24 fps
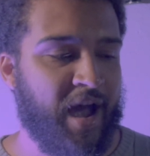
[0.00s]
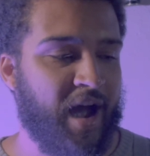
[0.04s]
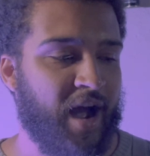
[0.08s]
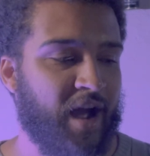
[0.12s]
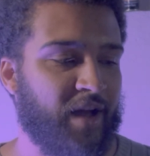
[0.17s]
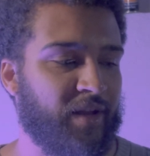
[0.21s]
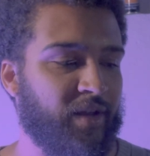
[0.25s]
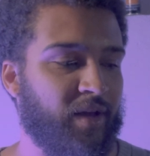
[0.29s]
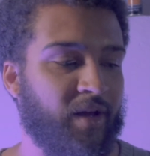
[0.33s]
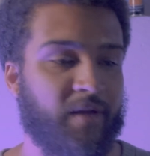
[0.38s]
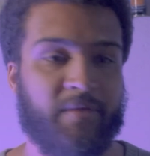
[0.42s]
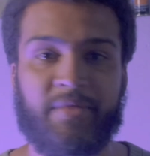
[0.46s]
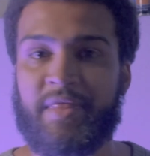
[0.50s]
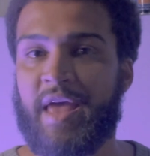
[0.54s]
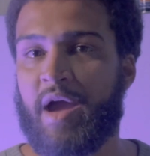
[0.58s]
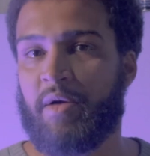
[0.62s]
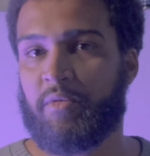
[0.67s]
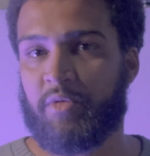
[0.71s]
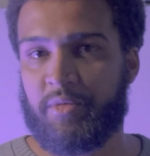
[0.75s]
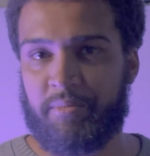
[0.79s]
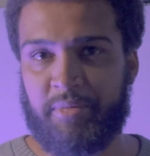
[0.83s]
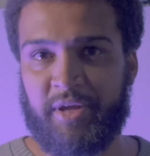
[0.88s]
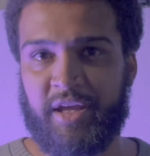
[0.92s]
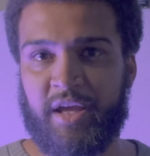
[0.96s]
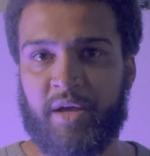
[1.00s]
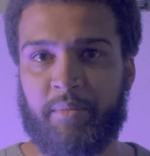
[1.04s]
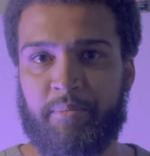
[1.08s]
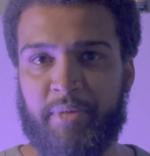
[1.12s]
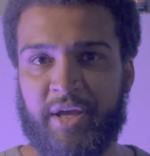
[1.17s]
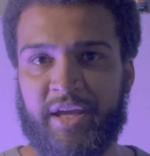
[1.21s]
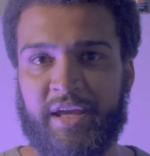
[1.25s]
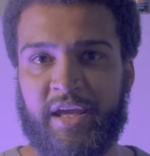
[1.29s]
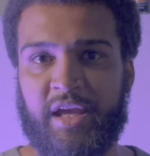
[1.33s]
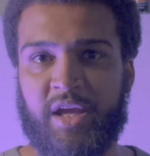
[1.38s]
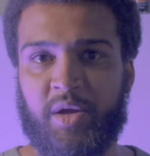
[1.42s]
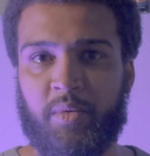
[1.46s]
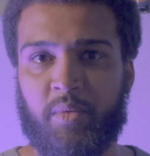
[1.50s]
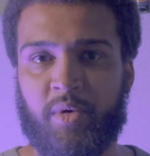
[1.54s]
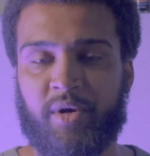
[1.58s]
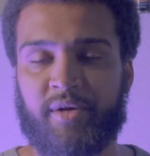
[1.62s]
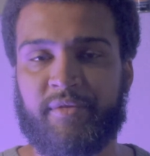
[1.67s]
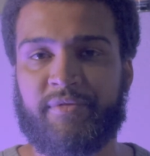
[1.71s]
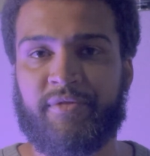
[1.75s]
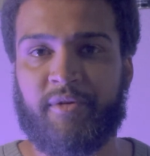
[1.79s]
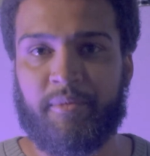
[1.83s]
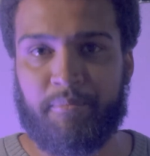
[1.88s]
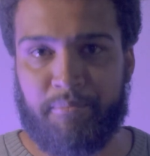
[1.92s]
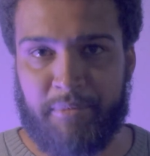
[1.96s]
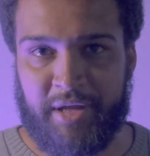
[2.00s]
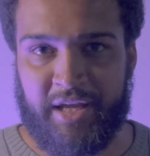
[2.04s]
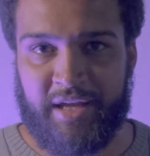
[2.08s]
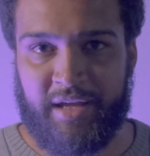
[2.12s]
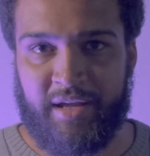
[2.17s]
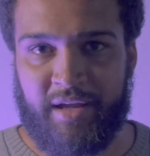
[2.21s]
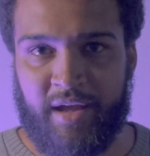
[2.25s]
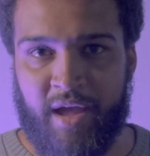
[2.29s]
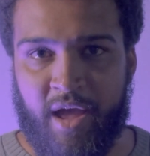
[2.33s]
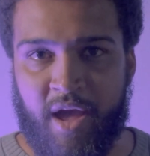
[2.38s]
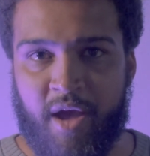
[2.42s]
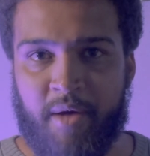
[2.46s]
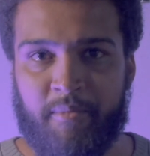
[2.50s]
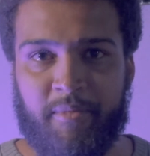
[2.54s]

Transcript: That would be a big keyword for me.